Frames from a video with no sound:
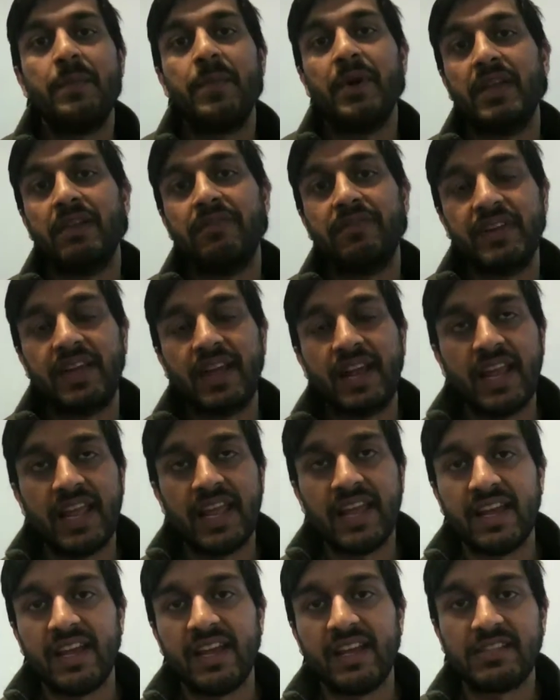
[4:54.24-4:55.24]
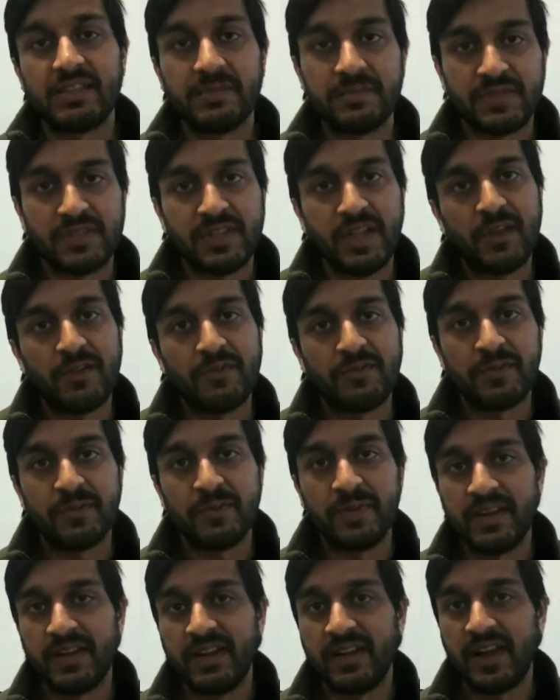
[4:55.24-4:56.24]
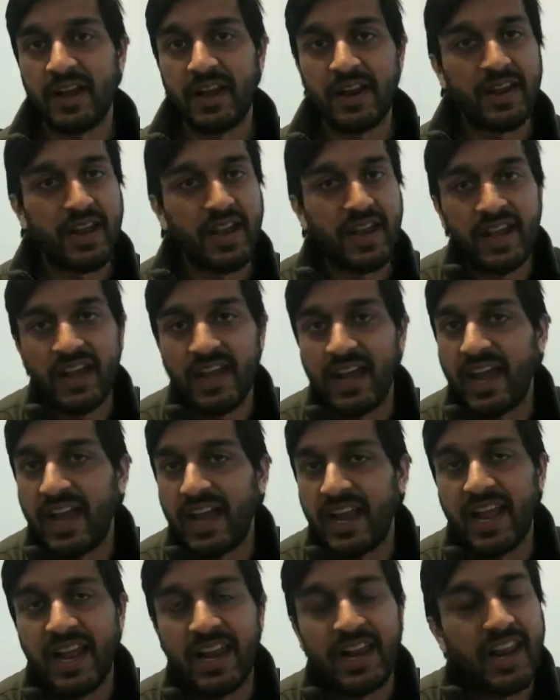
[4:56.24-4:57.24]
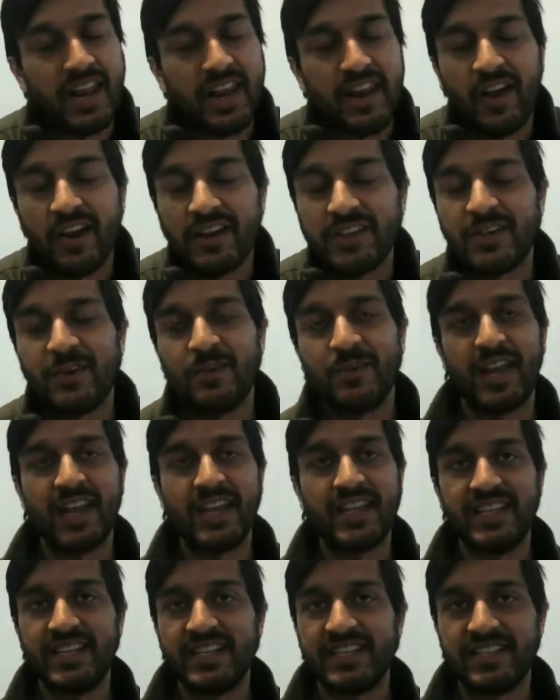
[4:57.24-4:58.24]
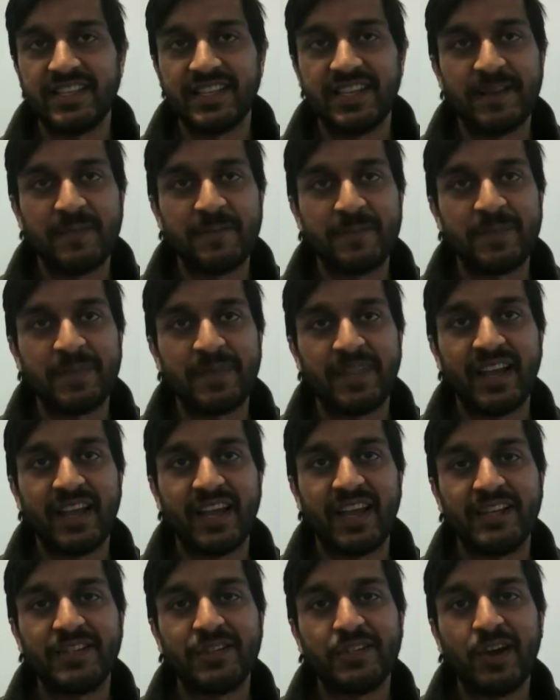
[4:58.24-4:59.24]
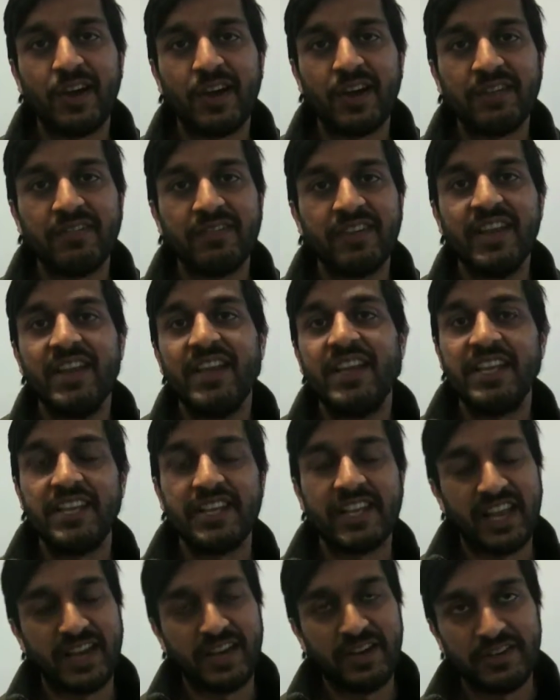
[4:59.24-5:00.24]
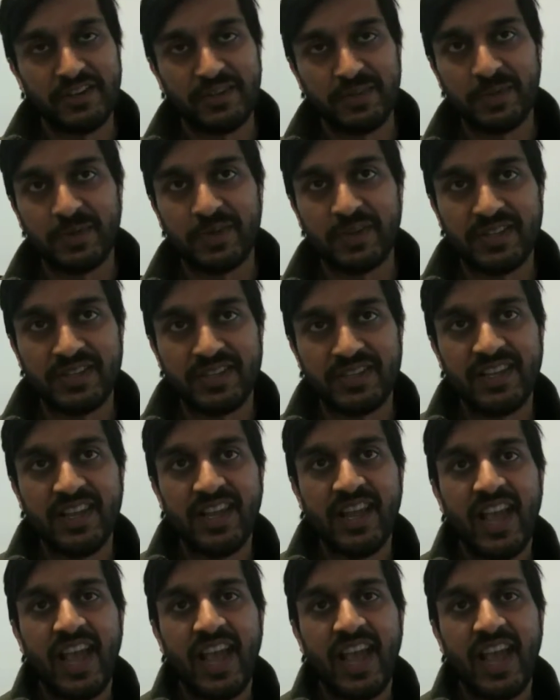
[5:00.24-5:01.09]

But if you clear some snow from a nice old lady's drive, you get 100 points.